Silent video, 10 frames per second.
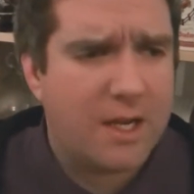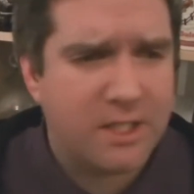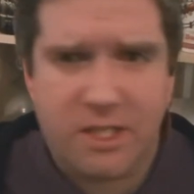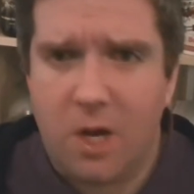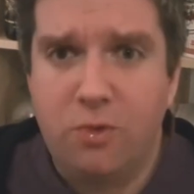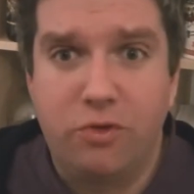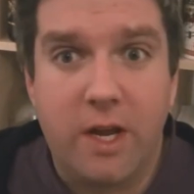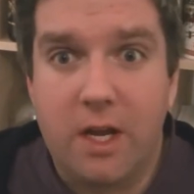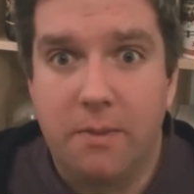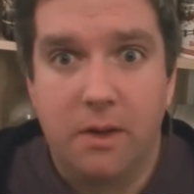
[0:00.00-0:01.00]
So
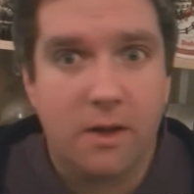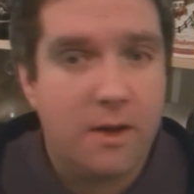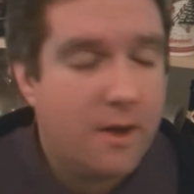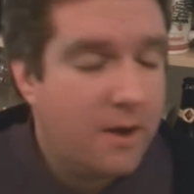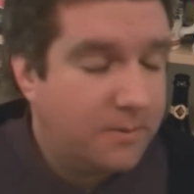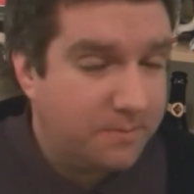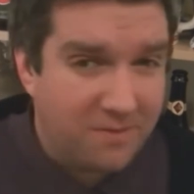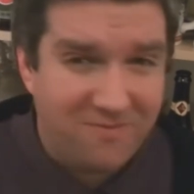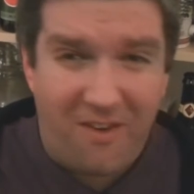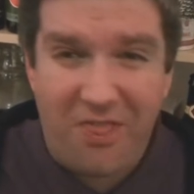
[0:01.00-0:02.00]
drinkable.
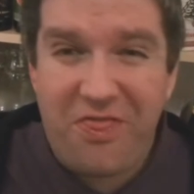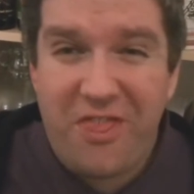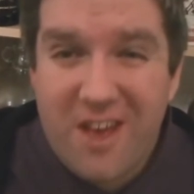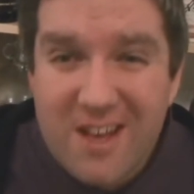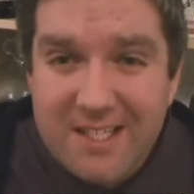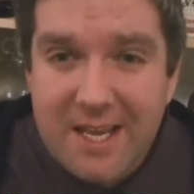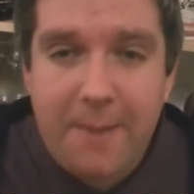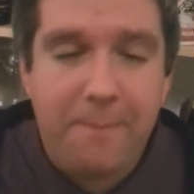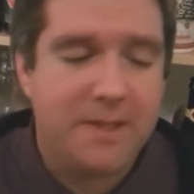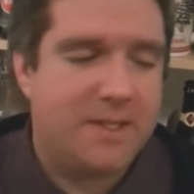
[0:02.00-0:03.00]
For
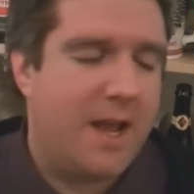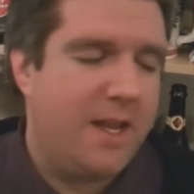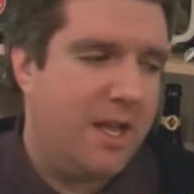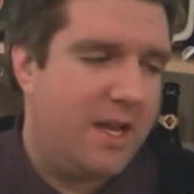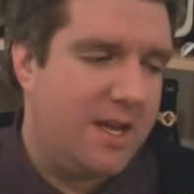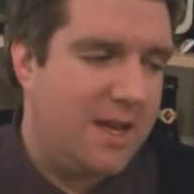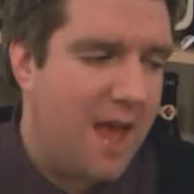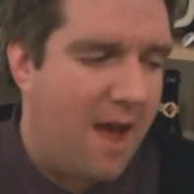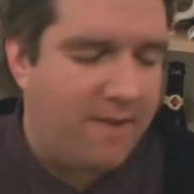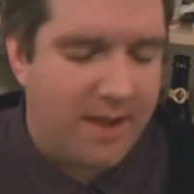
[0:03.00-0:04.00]
13%, you'd
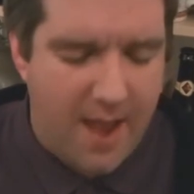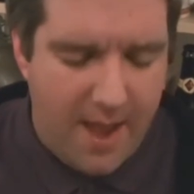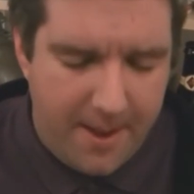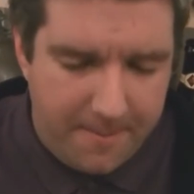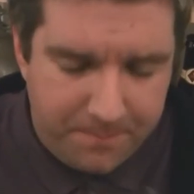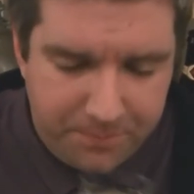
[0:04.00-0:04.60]
never get it.